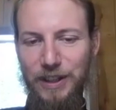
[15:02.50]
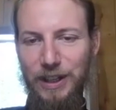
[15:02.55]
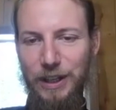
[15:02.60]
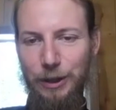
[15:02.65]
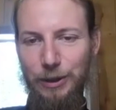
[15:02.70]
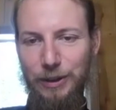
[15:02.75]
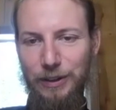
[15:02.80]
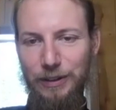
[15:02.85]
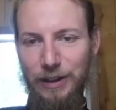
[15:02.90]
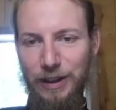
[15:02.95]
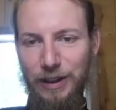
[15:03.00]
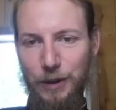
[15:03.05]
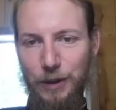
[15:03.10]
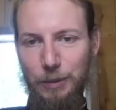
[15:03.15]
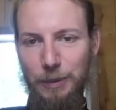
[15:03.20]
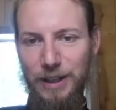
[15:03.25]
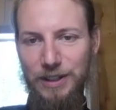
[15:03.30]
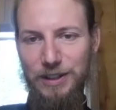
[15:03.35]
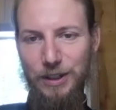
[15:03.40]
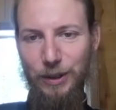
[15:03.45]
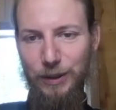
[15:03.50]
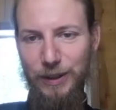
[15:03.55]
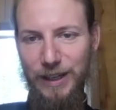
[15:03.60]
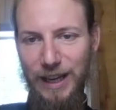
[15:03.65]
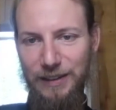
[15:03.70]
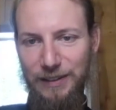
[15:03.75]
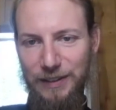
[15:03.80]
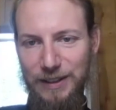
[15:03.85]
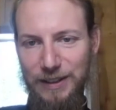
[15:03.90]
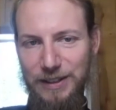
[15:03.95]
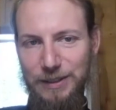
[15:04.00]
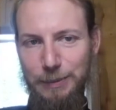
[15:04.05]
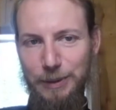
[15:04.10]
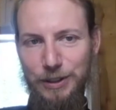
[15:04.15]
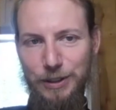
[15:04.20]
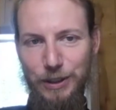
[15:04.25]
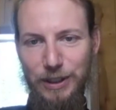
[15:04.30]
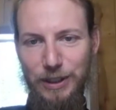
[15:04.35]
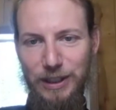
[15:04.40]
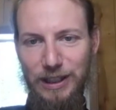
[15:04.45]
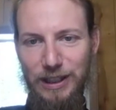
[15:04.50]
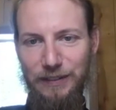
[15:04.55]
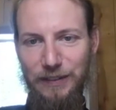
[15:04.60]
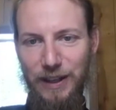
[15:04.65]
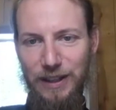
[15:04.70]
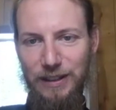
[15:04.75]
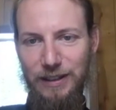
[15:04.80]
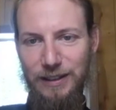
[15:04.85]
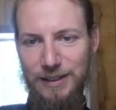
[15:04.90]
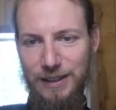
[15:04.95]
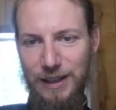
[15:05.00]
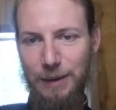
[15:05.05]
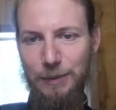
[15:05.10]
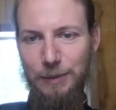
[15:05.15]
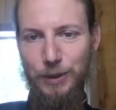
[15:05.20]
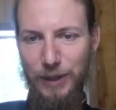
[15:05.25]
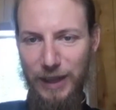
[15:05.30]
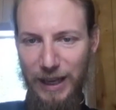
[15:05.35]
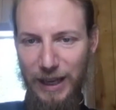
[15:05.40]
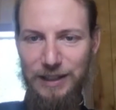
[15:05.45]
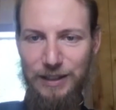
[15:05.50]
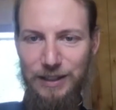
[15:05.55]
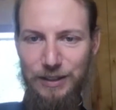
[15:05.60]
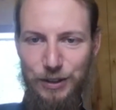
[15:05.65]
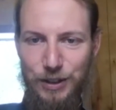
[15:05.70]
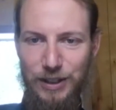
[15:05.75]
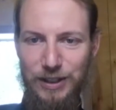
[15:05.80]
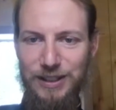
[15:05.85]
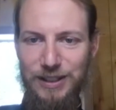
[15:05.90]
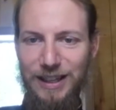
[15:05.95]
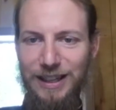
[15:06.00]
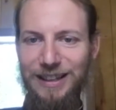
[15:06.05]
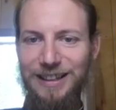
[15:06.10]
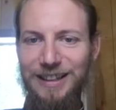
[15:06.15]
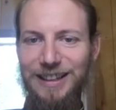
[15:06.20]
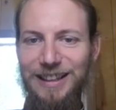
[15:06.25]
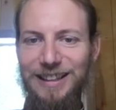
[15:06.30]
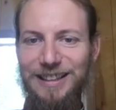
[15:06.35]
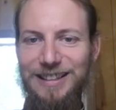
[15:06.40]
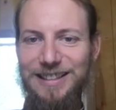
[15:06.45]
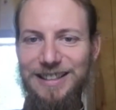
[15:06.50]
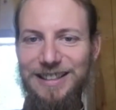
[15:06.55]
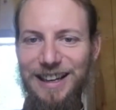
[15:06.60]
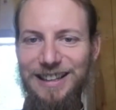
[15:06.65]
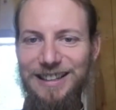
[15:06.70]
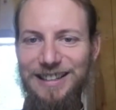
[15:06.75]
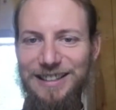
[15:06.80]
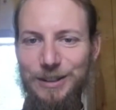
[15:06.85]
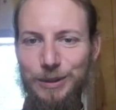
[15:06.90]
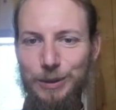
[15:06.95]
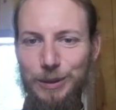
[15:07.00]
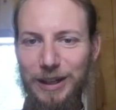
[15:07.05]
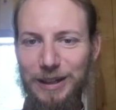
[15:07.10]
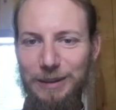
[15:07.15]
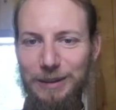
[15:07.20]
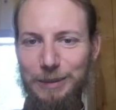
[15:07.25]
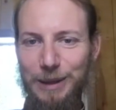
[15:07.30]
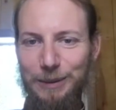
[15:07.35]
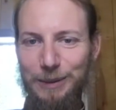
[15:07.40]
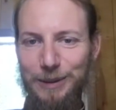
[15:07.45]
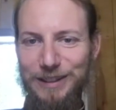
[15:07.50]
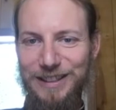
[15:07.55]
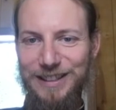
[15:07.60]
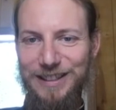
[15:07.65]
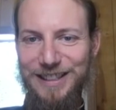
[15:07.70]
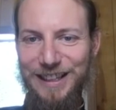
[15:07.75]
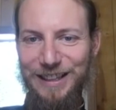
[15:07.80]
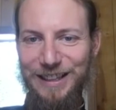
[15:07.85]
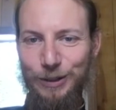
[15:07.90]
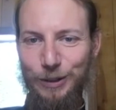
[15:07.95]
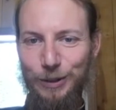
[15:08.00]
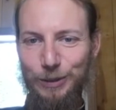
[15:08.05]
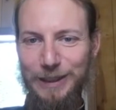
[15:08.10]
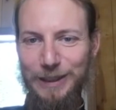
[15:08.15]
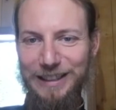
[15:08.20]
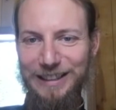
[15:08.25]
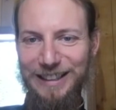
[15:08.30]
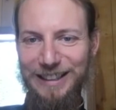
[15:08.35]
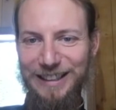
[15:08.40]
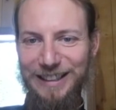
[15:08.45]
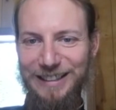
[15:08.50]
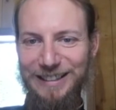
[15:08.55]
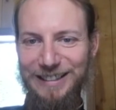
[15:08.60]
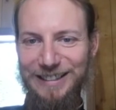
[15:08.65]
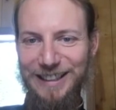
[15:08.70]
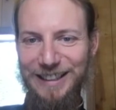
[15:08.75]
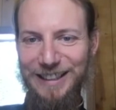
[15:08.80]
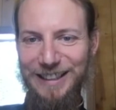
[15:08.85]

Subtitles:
out a few months ago, Kathleen's maternity leave has come to an end, and she's decided to be able to stay at home and